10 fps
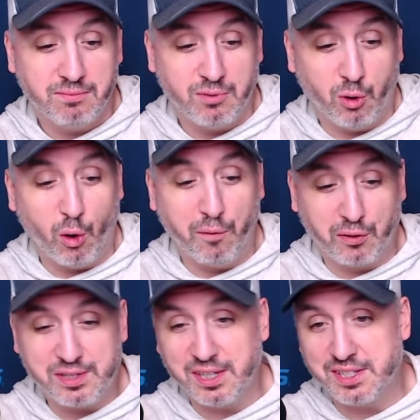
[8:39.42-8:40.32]
over
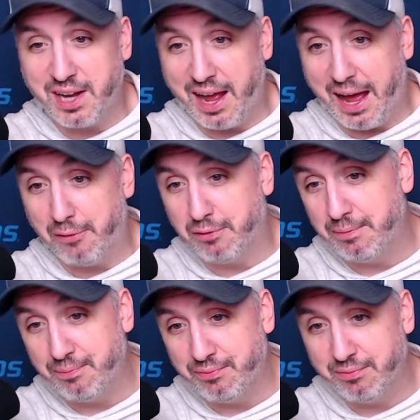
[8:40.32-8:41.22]
six and a half.
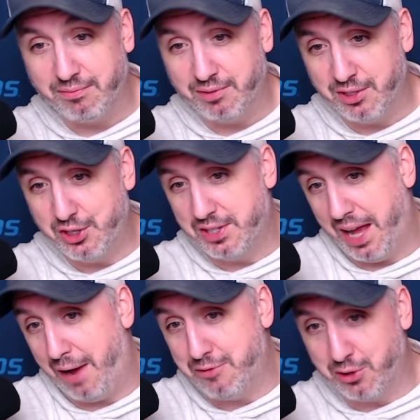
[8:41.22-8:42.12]
You just have to.